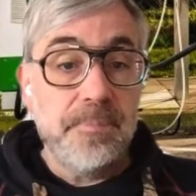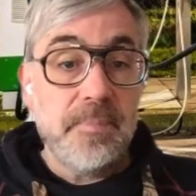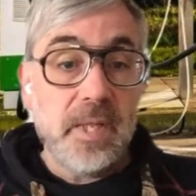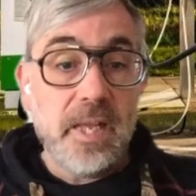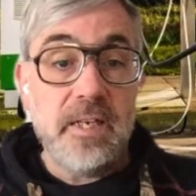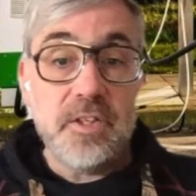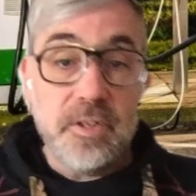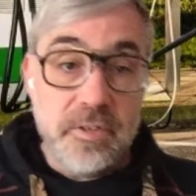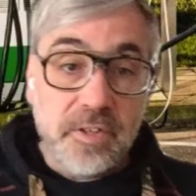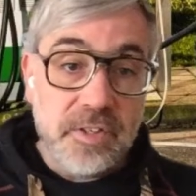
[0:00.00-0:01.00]
because it
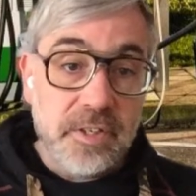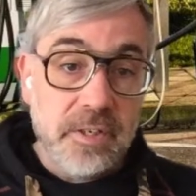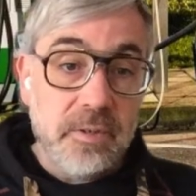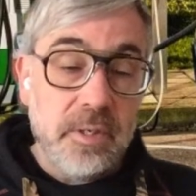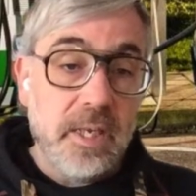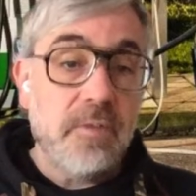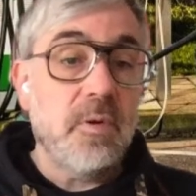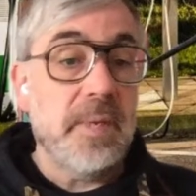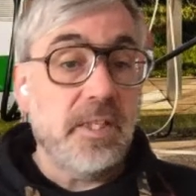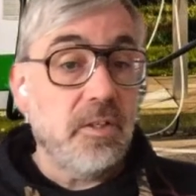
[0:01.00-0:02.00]
is focused
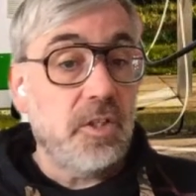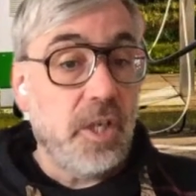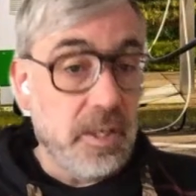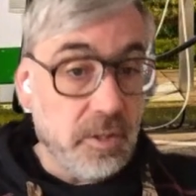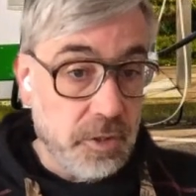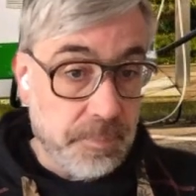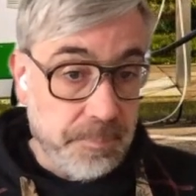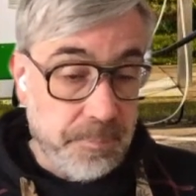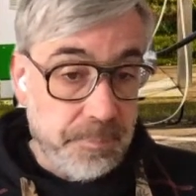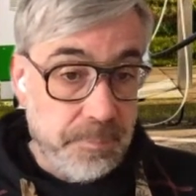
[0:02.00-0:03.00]
on a car
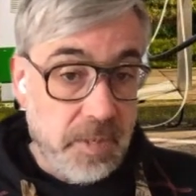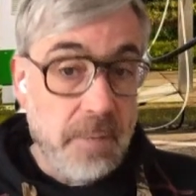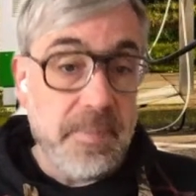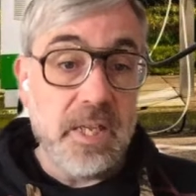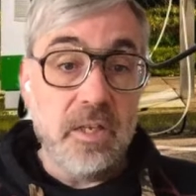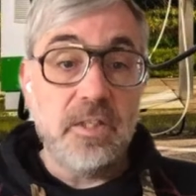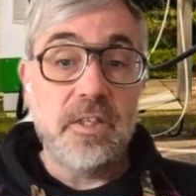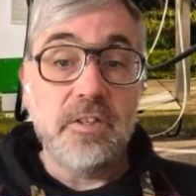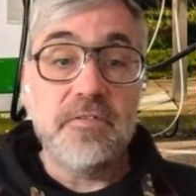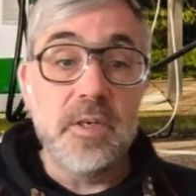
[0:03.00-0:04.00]
that already
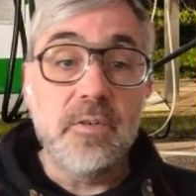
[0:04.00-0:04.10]
exists.